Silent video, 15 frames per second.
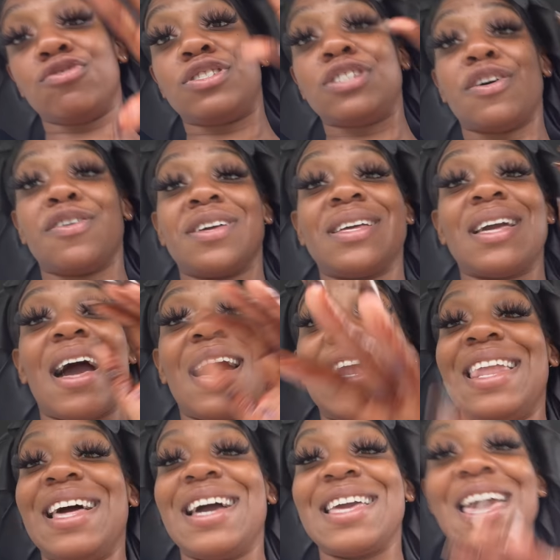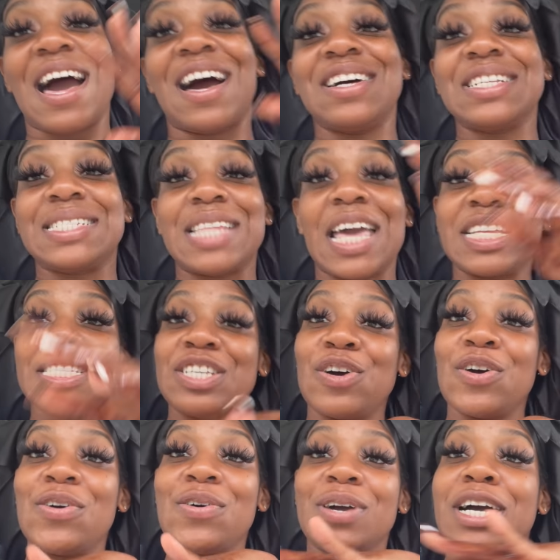So I love y'all. Stay
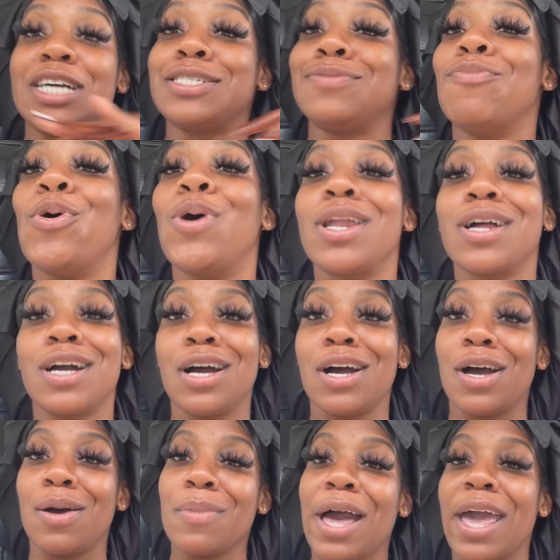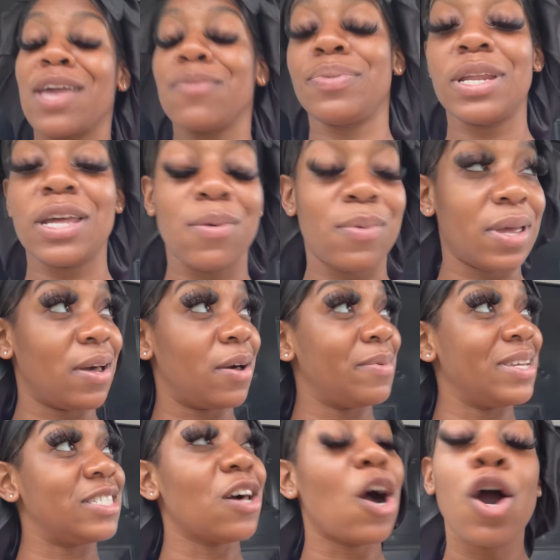tuned, cause more to come. I ain't playing with him.
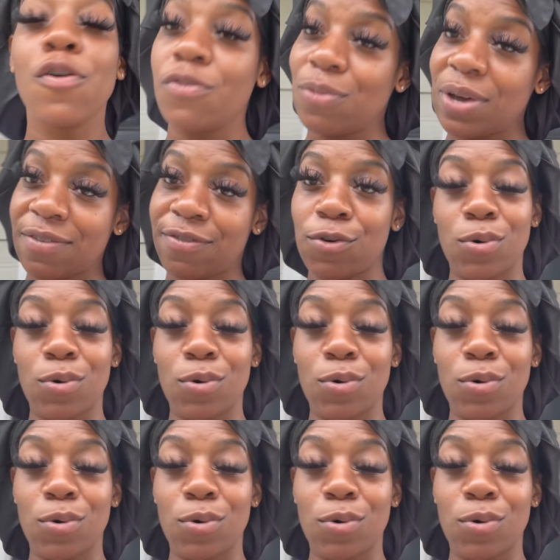It's over with for